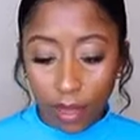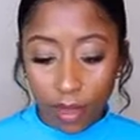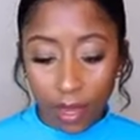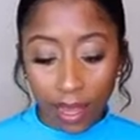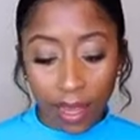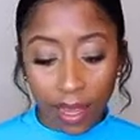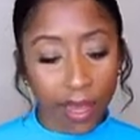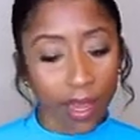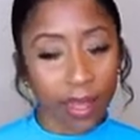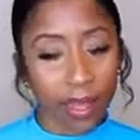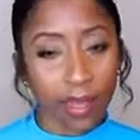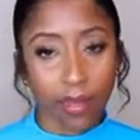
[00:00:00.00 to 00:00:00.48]

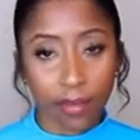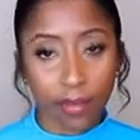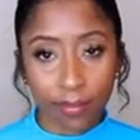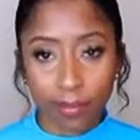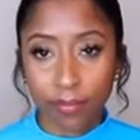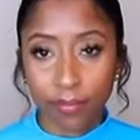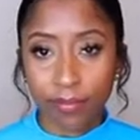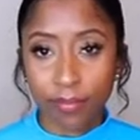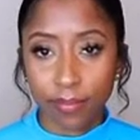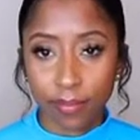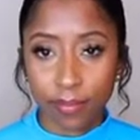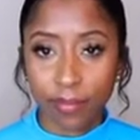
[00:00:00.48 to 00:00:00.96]
I've
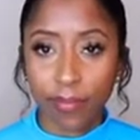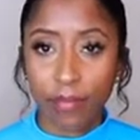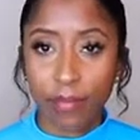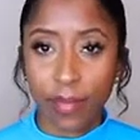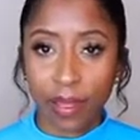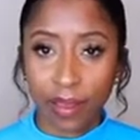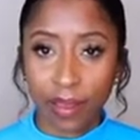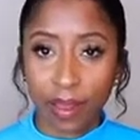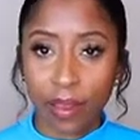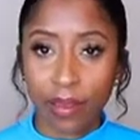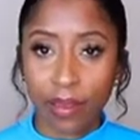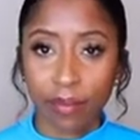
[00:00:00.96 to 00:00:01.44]

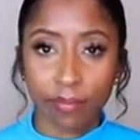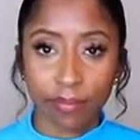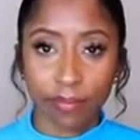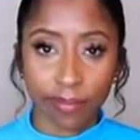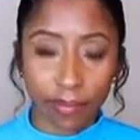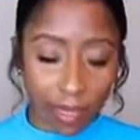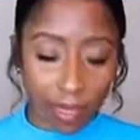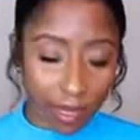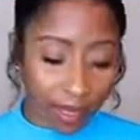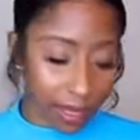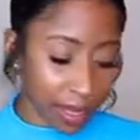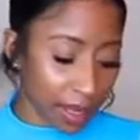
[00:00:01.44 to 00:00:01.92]
been there.
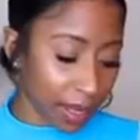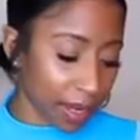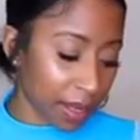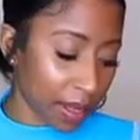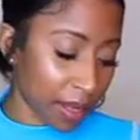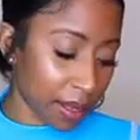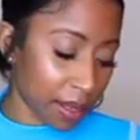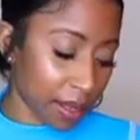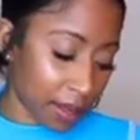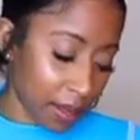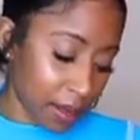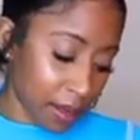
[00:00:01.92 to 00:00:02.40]
I get
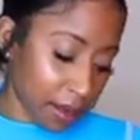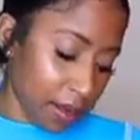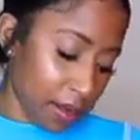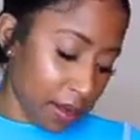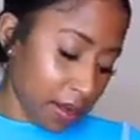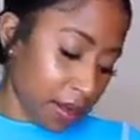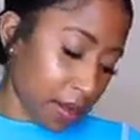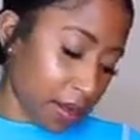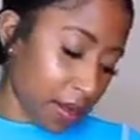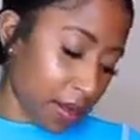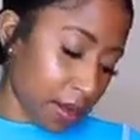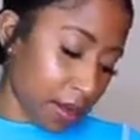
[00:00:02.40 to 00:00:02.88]
it.
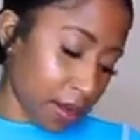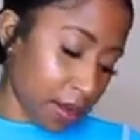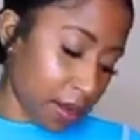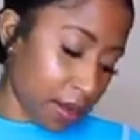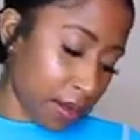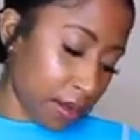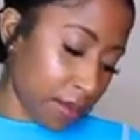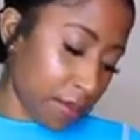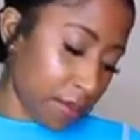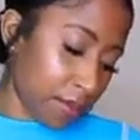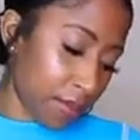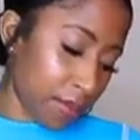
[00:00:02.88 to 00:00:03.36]

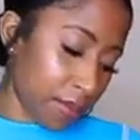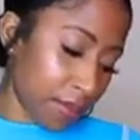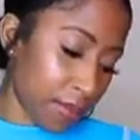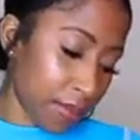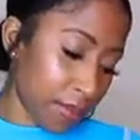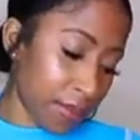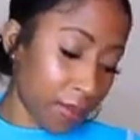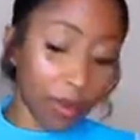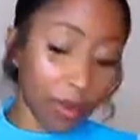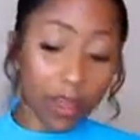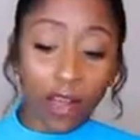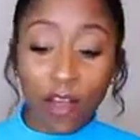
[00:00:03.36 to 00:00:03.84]

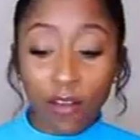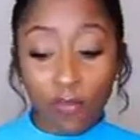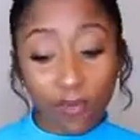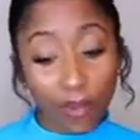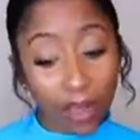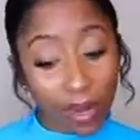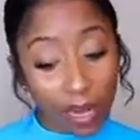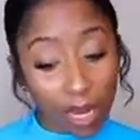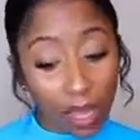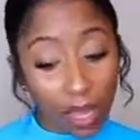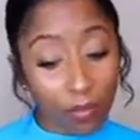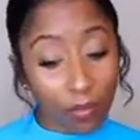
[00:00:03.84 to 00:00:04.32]
We're going to
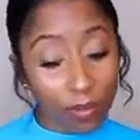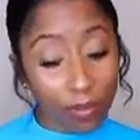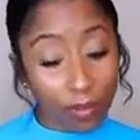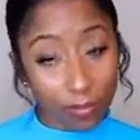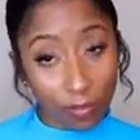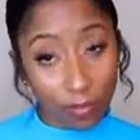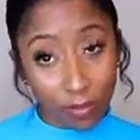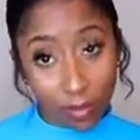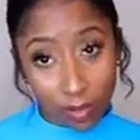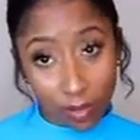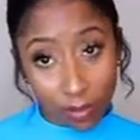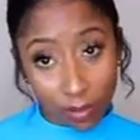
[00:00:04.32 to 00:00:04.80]
find out
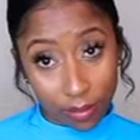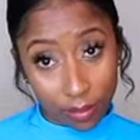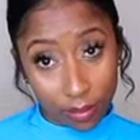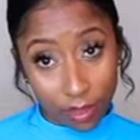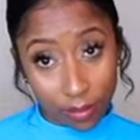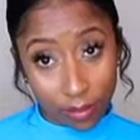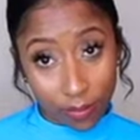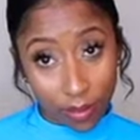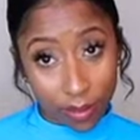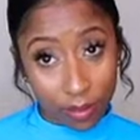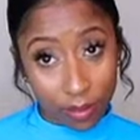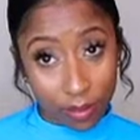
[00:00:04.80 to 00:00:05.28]
what
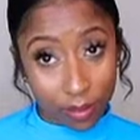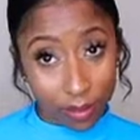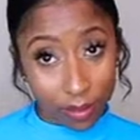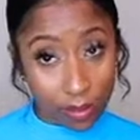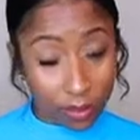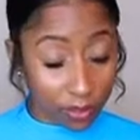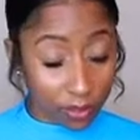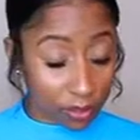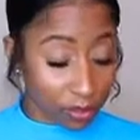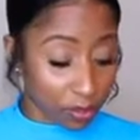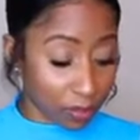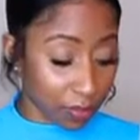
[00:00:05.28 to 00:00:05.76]
this person
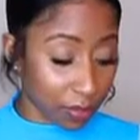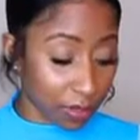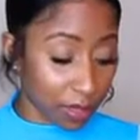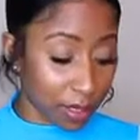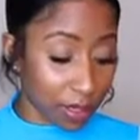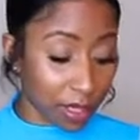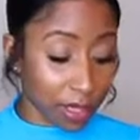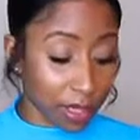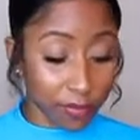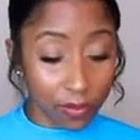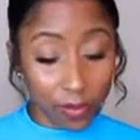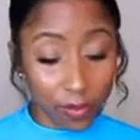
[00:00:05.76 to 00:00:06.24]
is doing
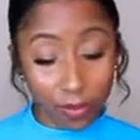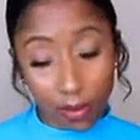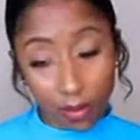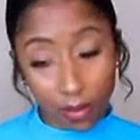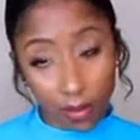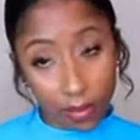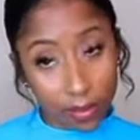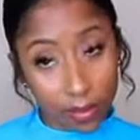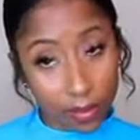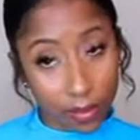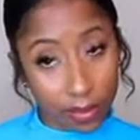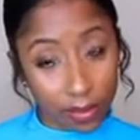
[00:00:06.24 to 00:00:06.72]
to give you all
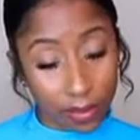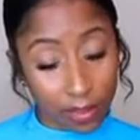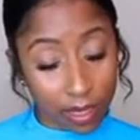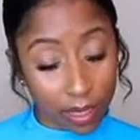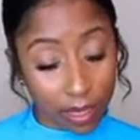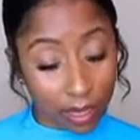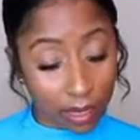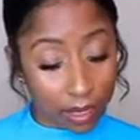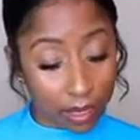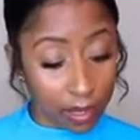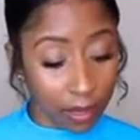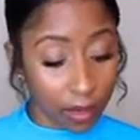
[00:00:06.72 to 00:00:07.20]
this
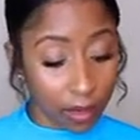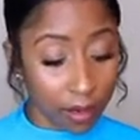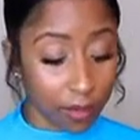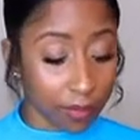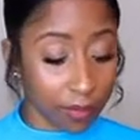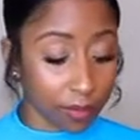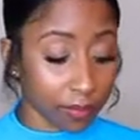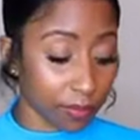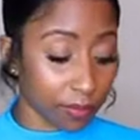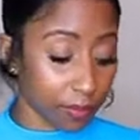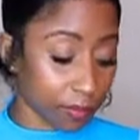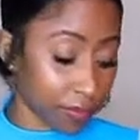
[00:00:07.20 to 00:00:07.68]
anxiety,
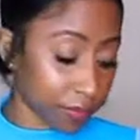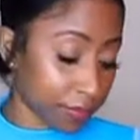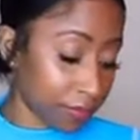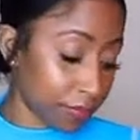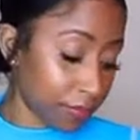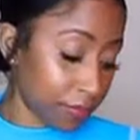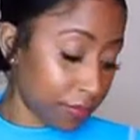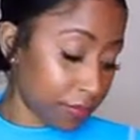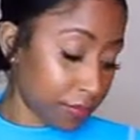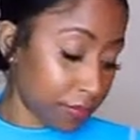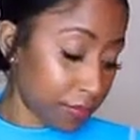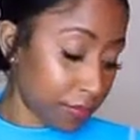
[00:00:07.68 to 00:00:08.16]
though.
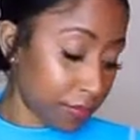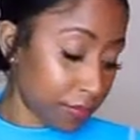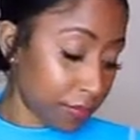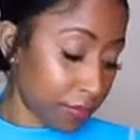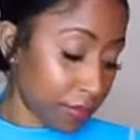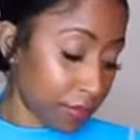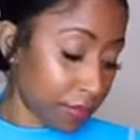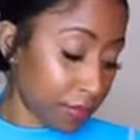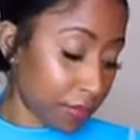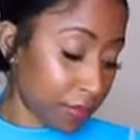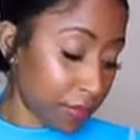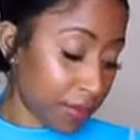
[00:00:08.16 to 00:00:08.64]

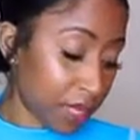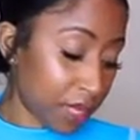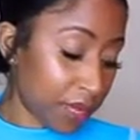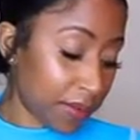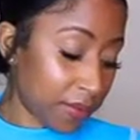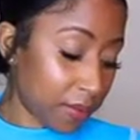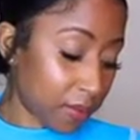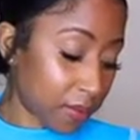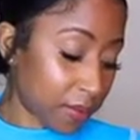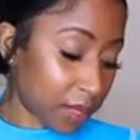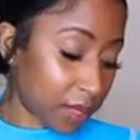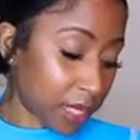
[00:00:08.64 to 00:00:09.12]

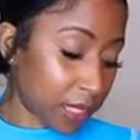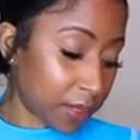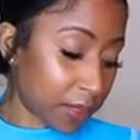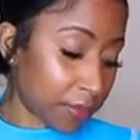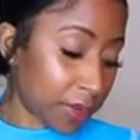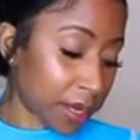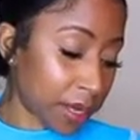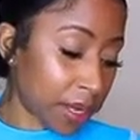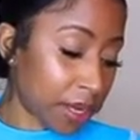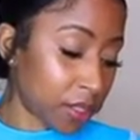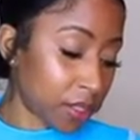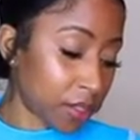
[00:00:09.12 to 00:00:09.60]
Even with this
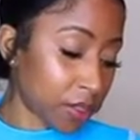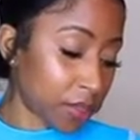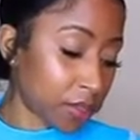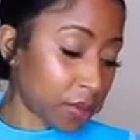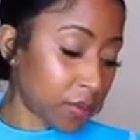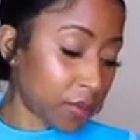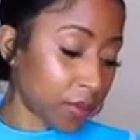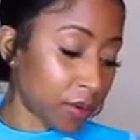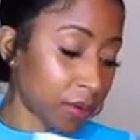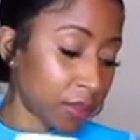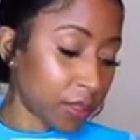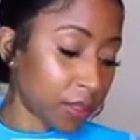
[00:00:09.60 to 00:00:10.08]
Page of
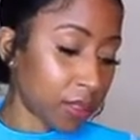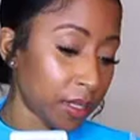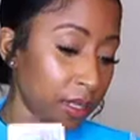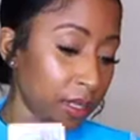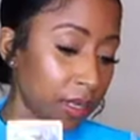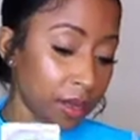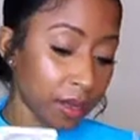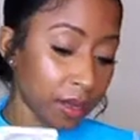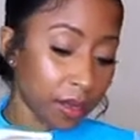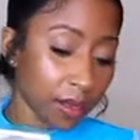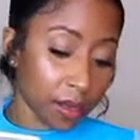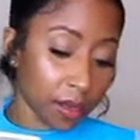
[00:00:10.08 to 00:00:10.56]
Swords
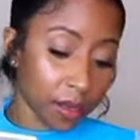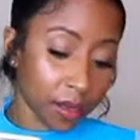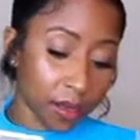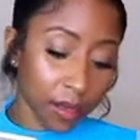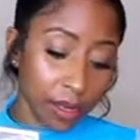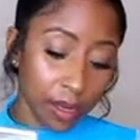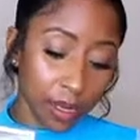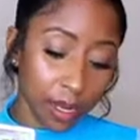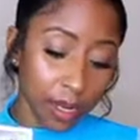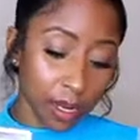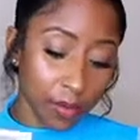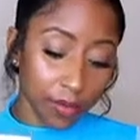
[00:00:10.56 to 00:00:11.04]
here
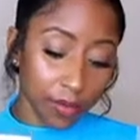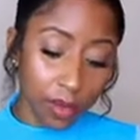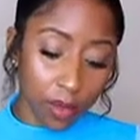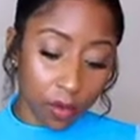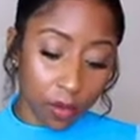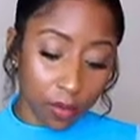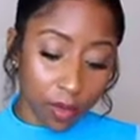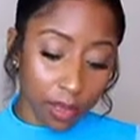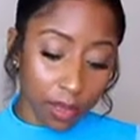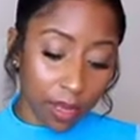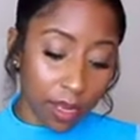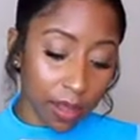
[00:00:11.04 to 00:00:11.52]
we
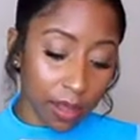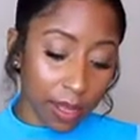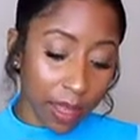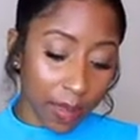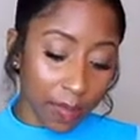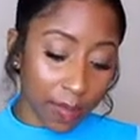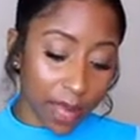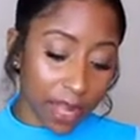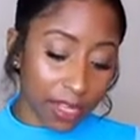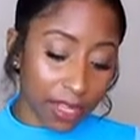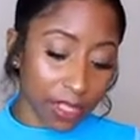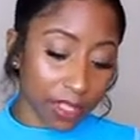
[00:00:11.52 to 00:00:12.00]
go again.
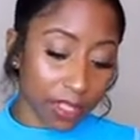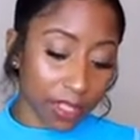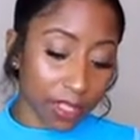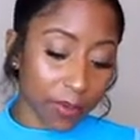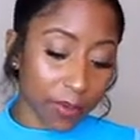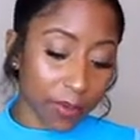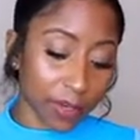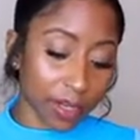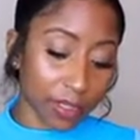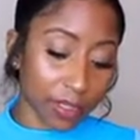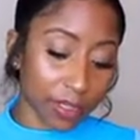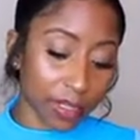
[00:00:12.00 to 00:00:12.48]
That matches this
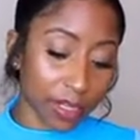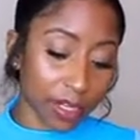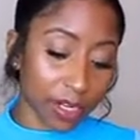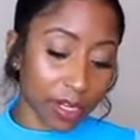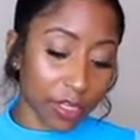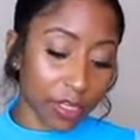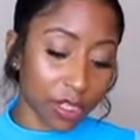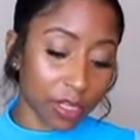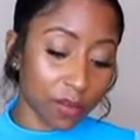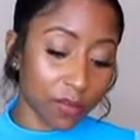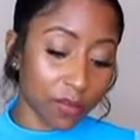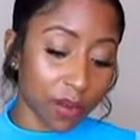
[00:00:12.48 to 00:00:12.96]
person's
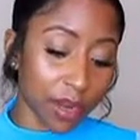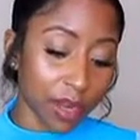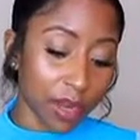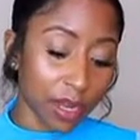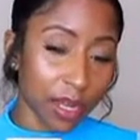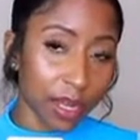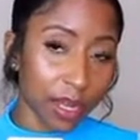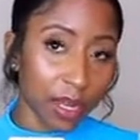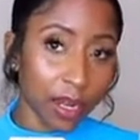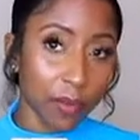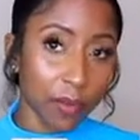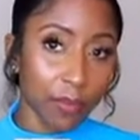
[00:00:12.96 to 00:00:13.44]
energy right
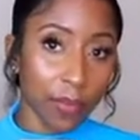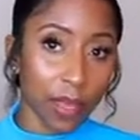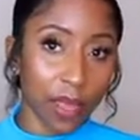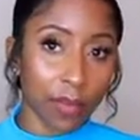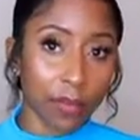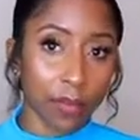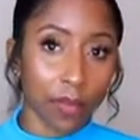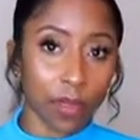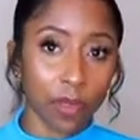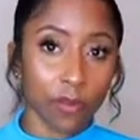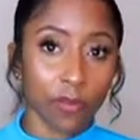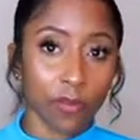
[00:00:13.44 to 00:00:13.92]
here.
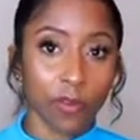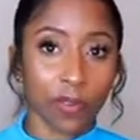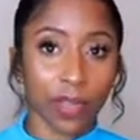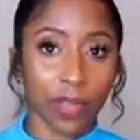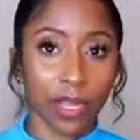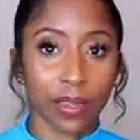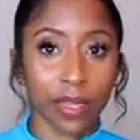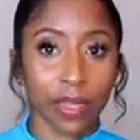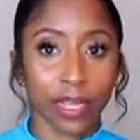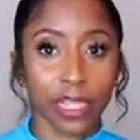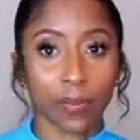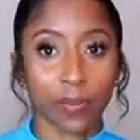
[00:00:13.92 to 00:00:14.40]
Maybe you feel
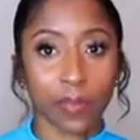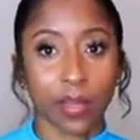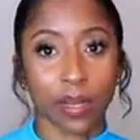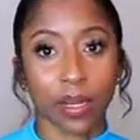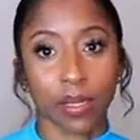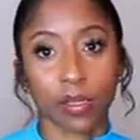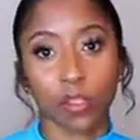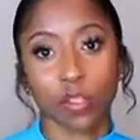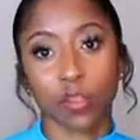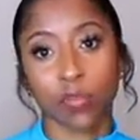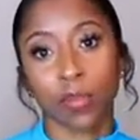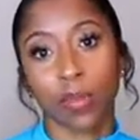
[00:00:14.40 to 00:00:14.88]
like they
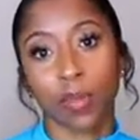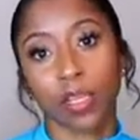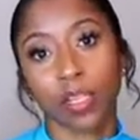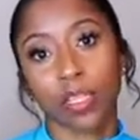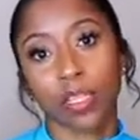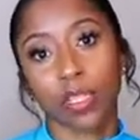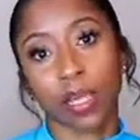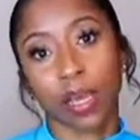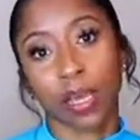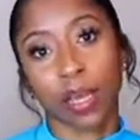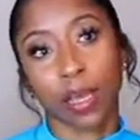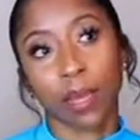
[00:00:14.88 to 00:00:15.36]
spend too
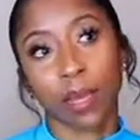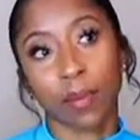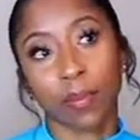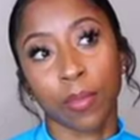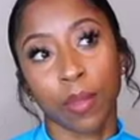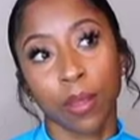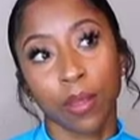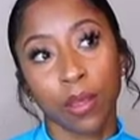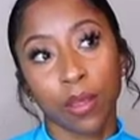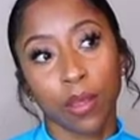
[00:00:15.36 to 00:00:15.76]
much time